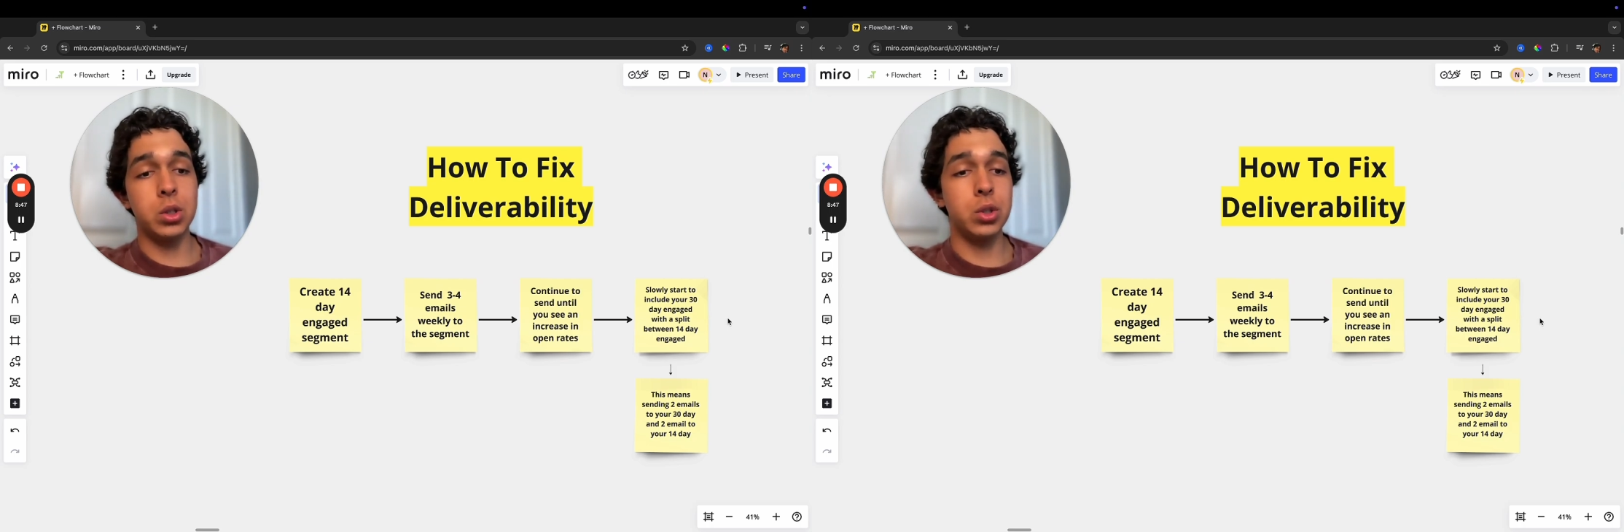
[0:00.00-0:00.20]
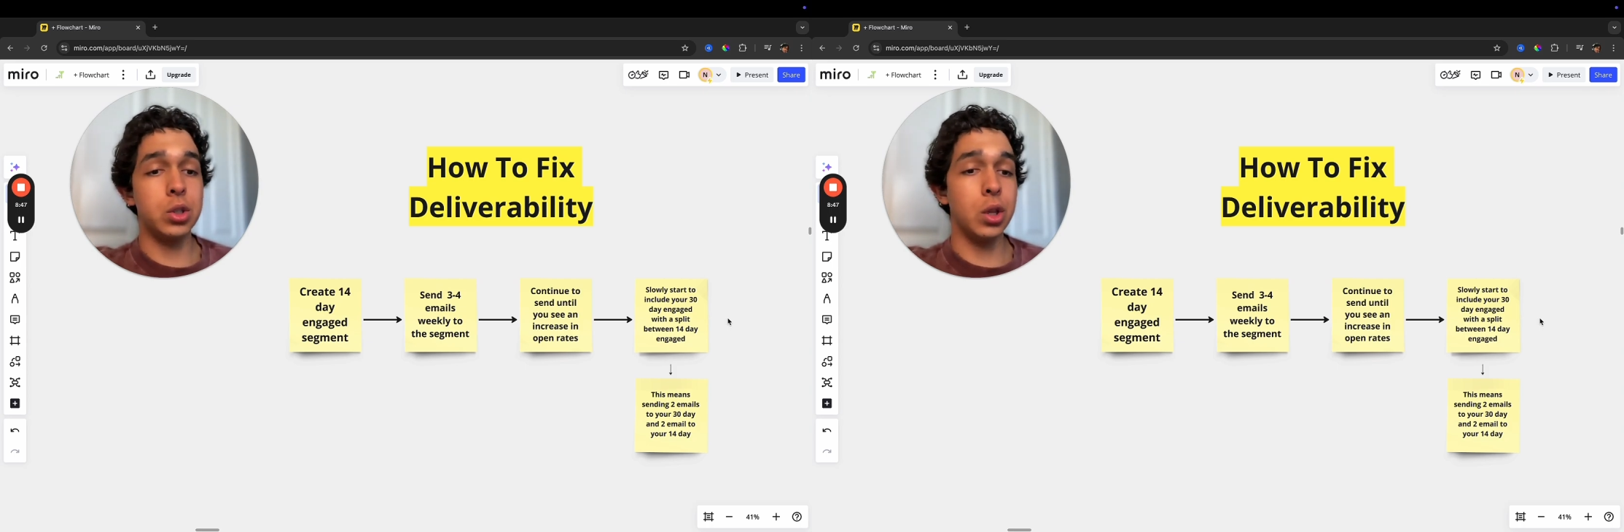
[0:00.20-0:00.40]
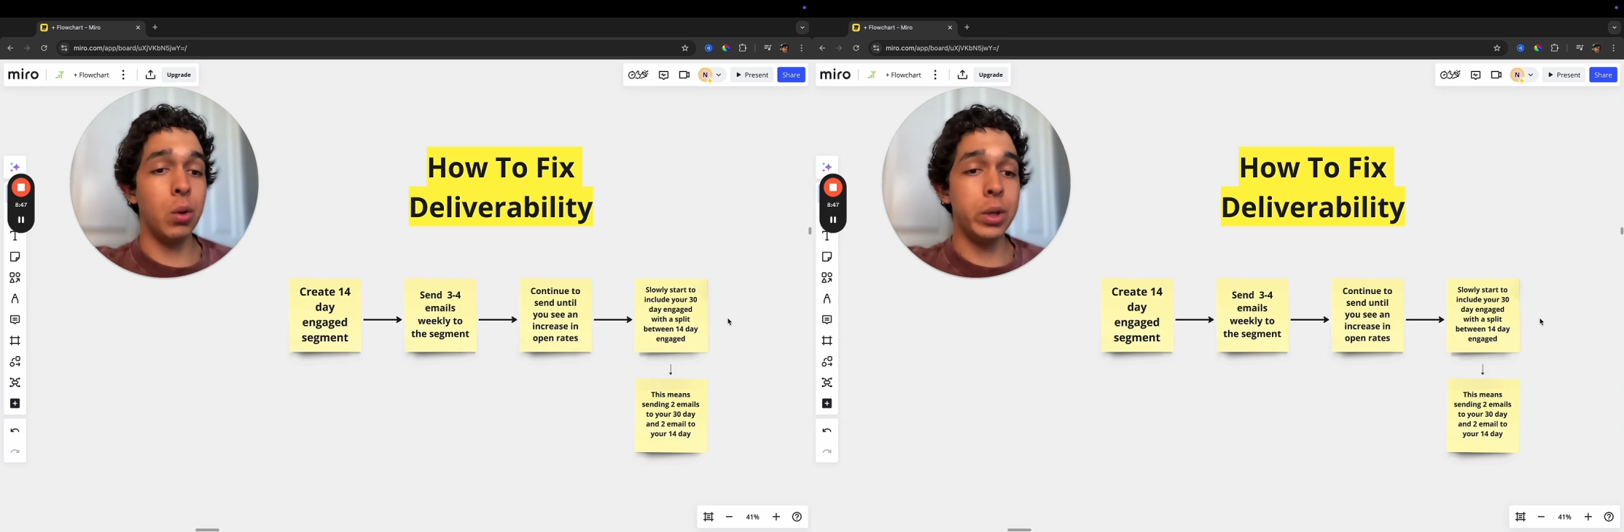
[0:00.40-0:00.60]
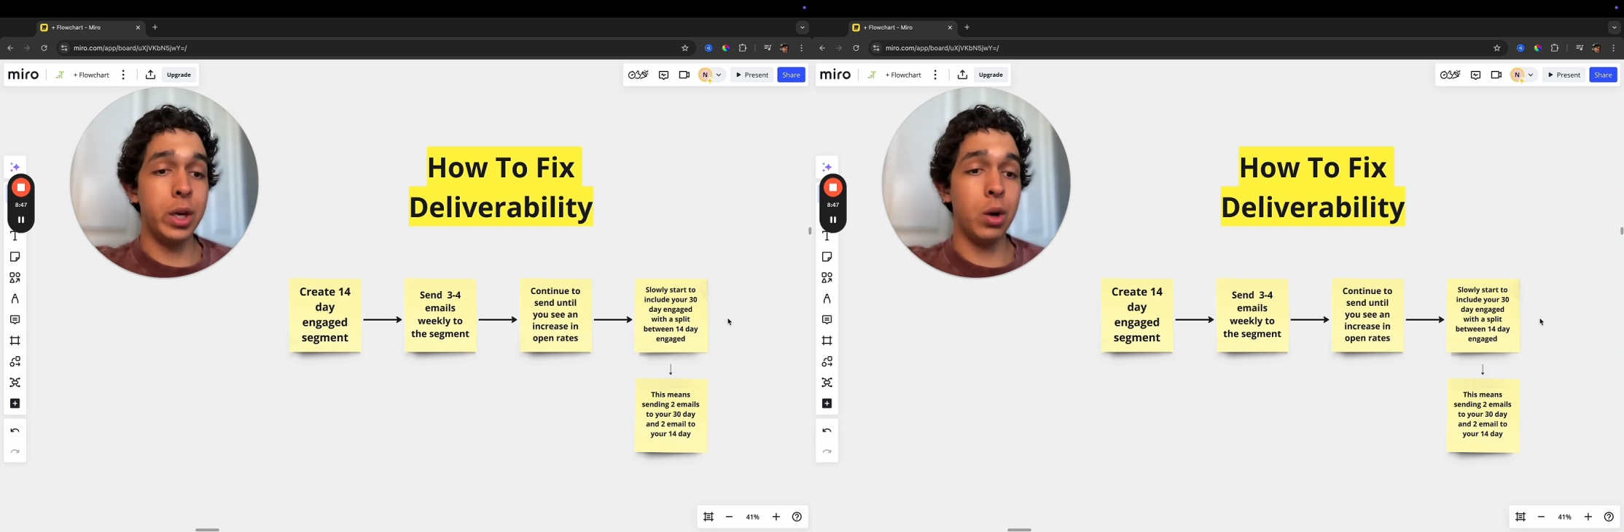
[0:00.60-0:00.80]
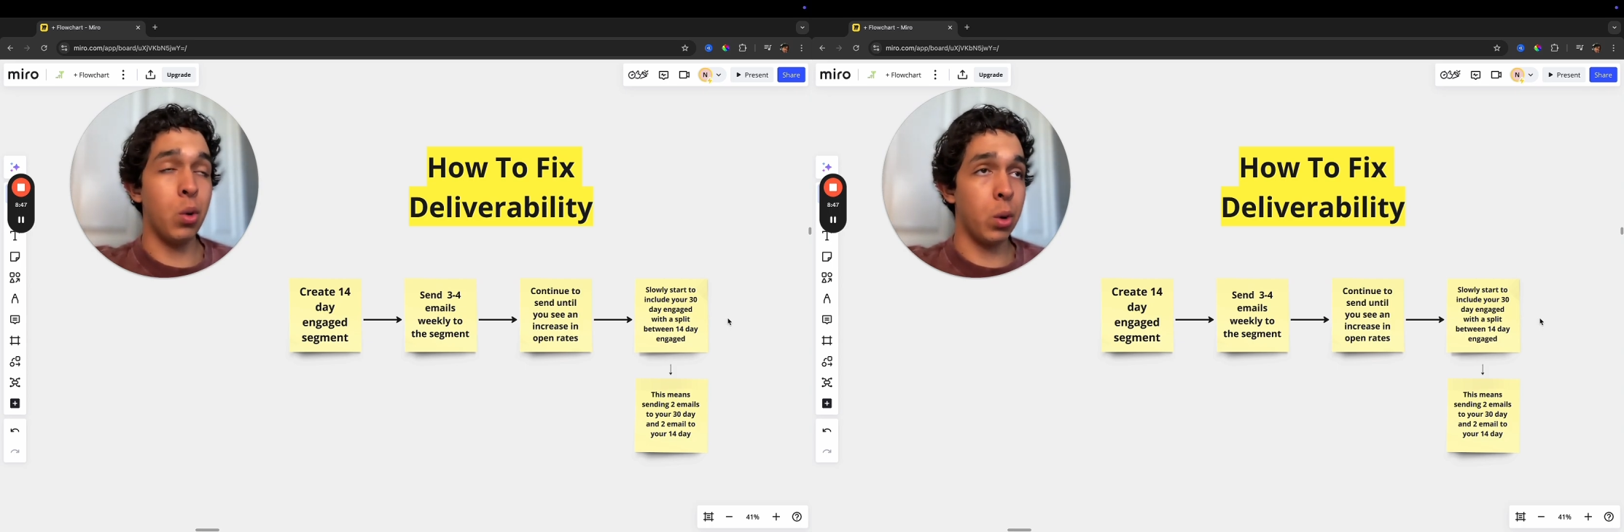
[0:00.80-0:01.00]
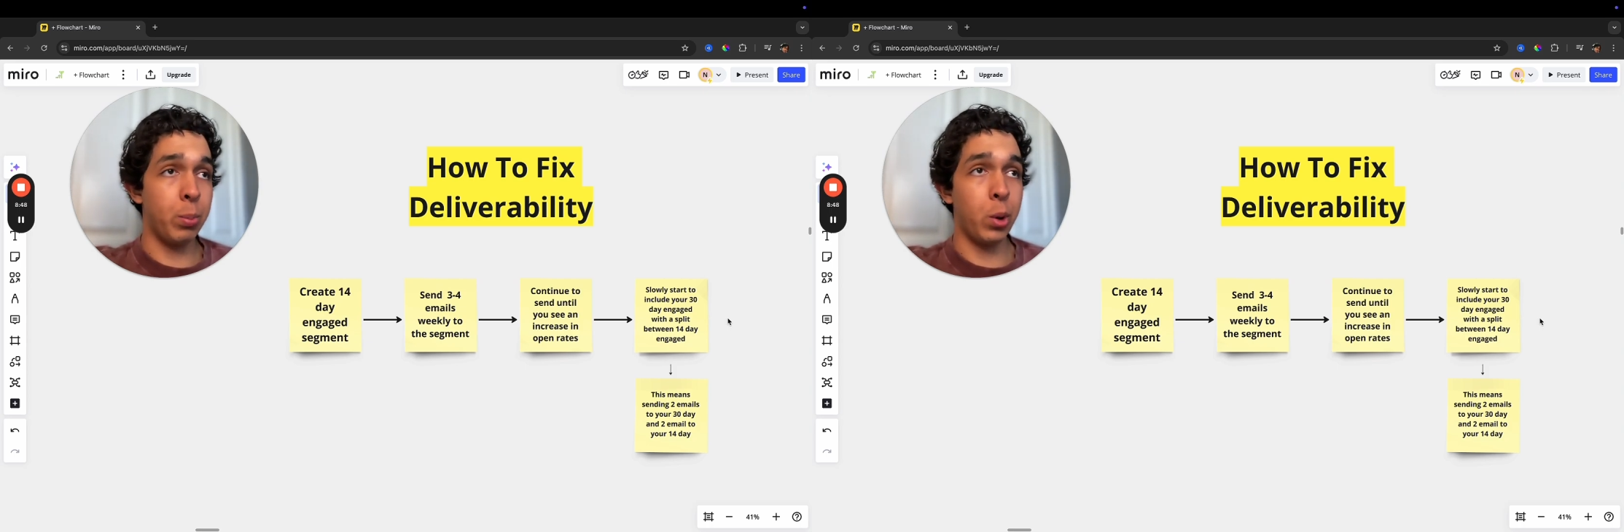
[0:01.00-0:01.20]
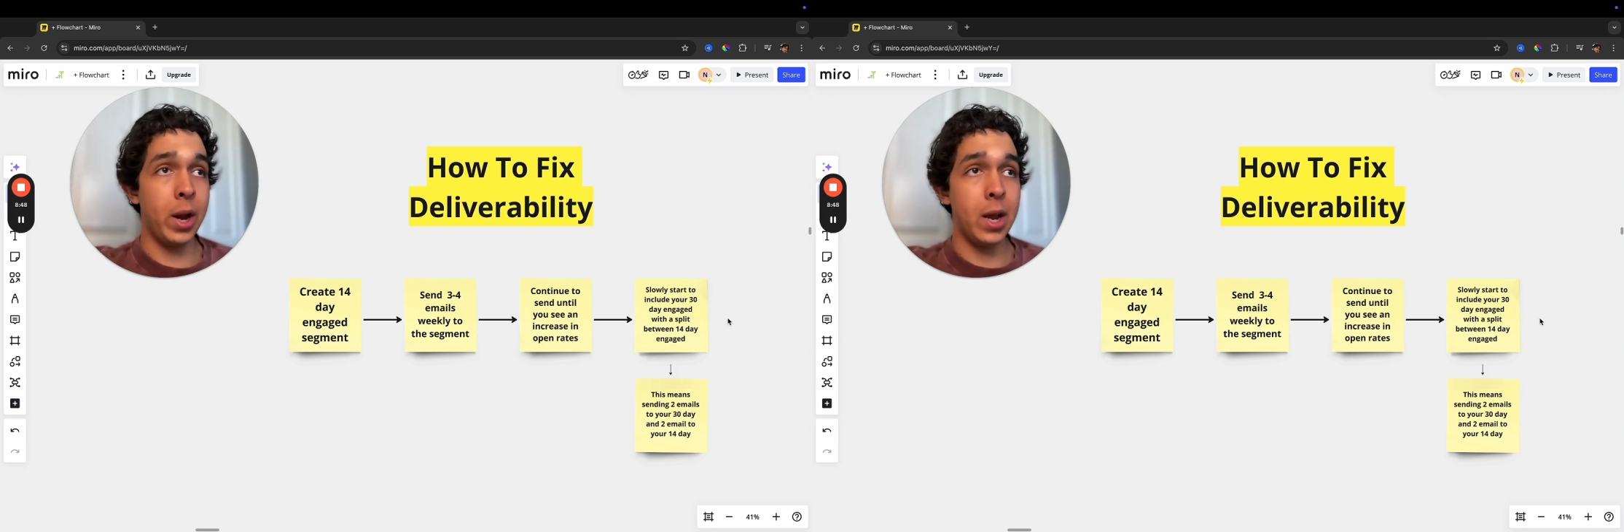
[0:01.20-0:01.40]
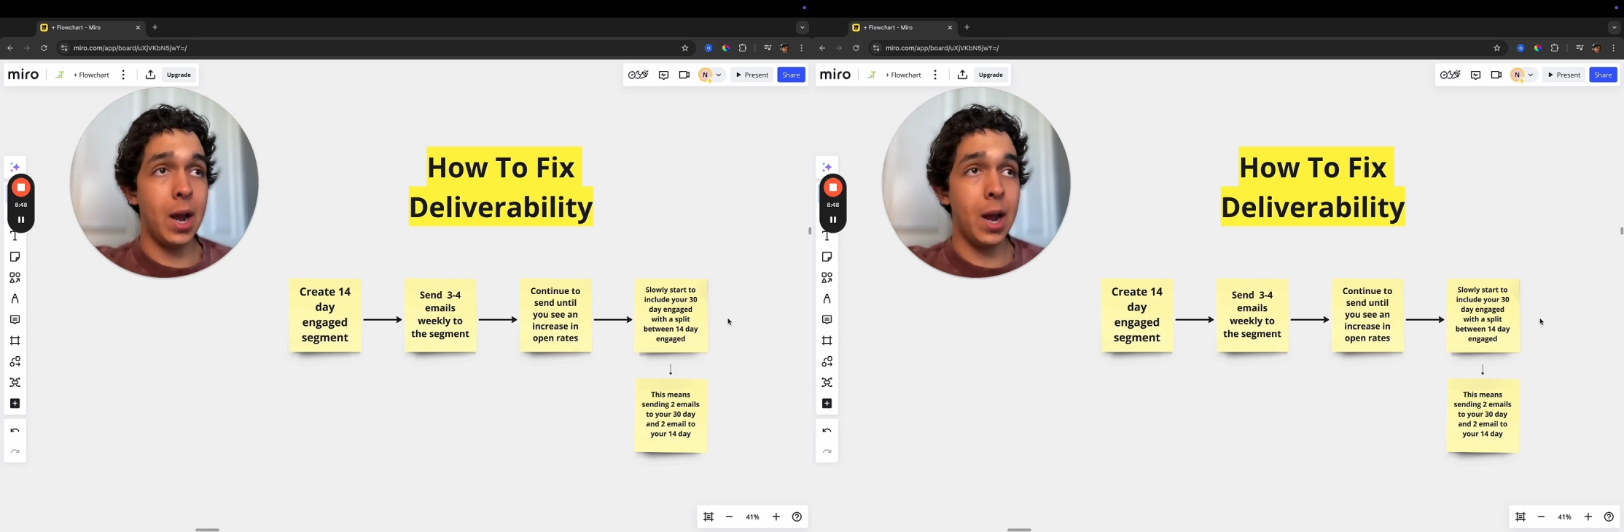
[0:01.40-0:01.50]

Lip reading: to slowly incorporate